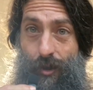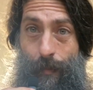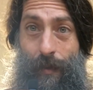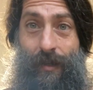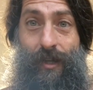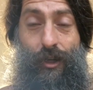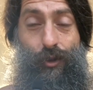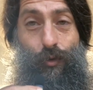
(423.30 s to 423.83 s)
the
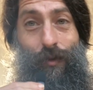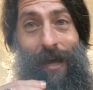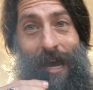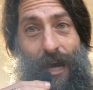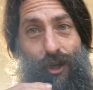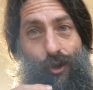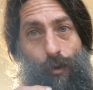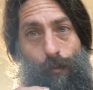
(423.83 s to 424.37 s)
potential that
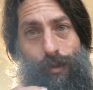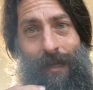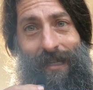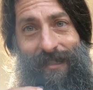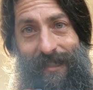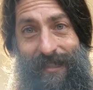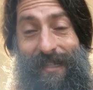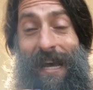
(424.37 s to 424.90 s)
has your
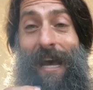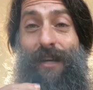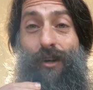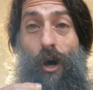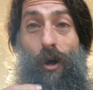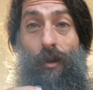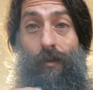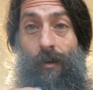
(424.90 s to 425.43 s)
blessings. It has
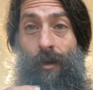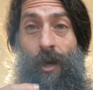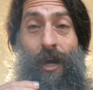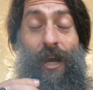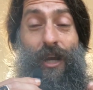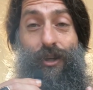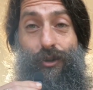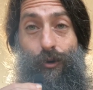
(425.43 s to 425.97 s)
all the,
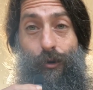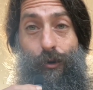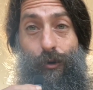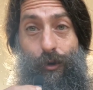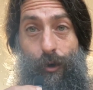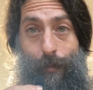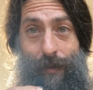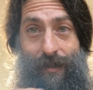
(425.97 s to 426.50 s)
it's your
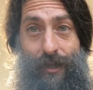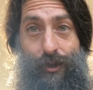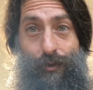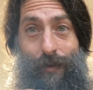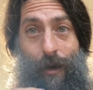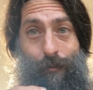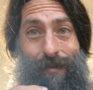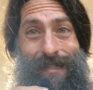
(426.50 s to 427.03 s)
potential
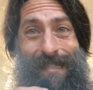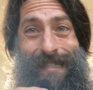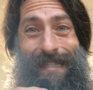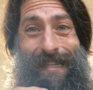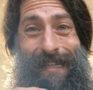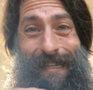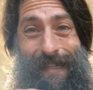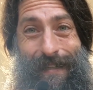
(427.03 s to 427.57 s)
that
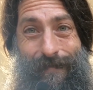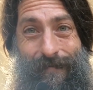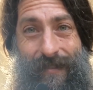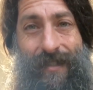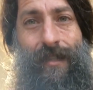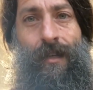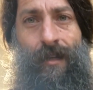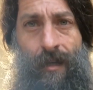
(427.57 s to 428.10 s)

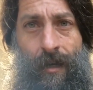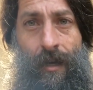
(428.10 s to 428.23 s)
receives